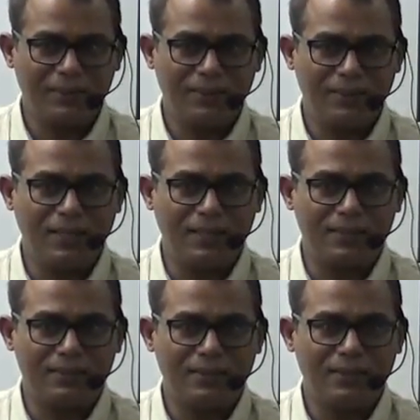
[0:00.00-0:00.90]
Right?
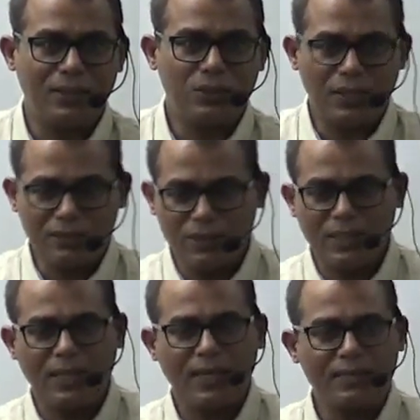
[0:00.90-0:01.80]
So that's what they
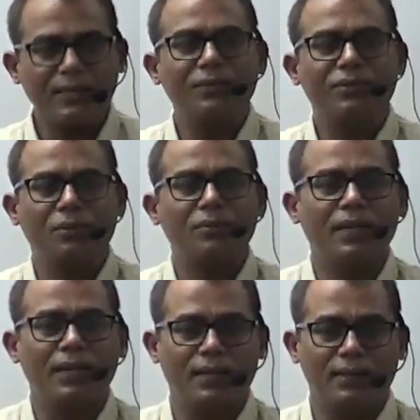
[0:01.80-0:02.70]
are asking from
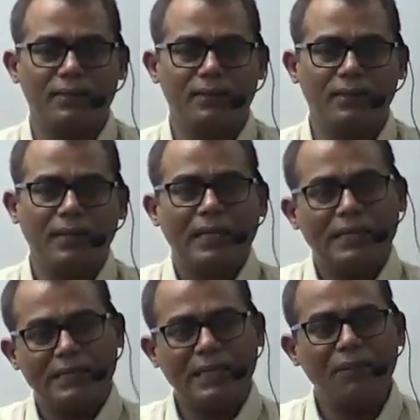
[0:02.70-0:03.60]
there.
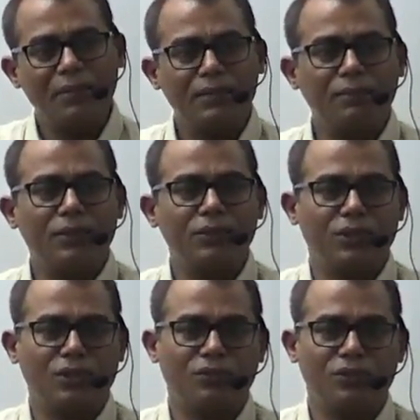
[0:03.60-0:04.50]
Same is about
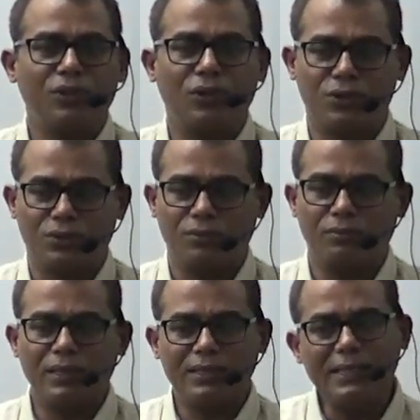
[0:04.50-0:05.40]
geography also.
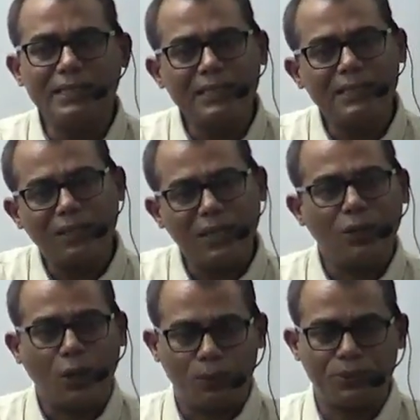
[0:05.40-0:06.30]
But since it is an
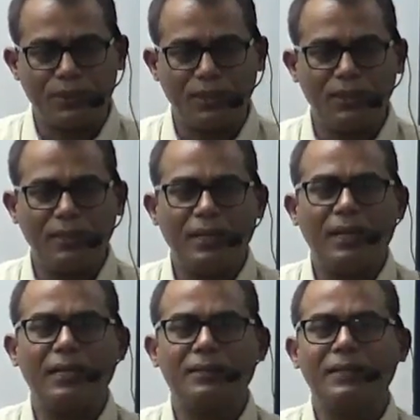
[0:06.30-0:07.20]
optional,
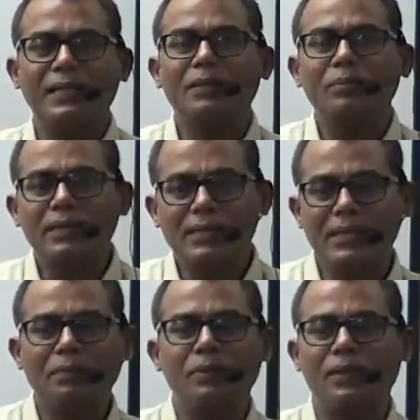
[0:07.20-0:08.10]
a little bit
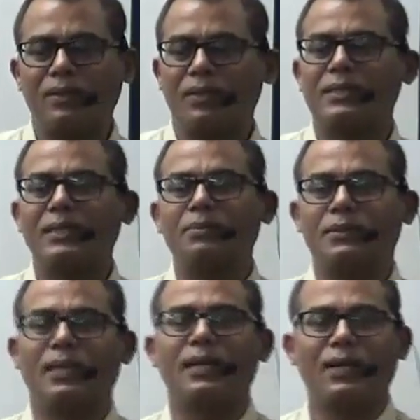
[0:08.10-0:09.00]
deeper concepts
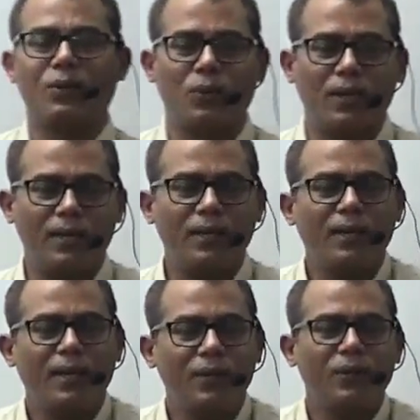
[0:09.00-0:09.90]
are required
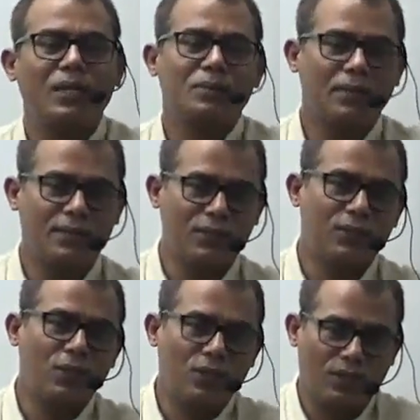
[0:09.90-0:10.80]
and you are expected to
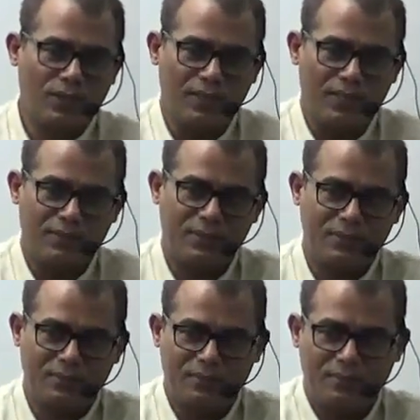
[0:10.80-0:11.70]
learn that.
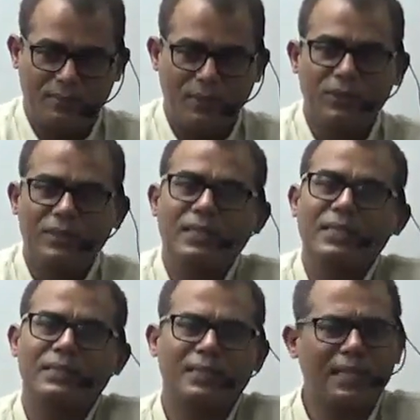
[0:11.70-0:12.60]
Because there
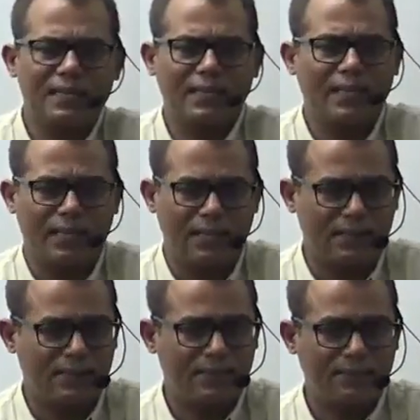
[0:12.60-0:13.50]
are selected
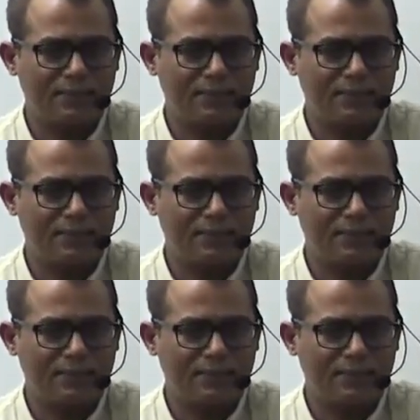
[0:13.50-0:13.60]
areas.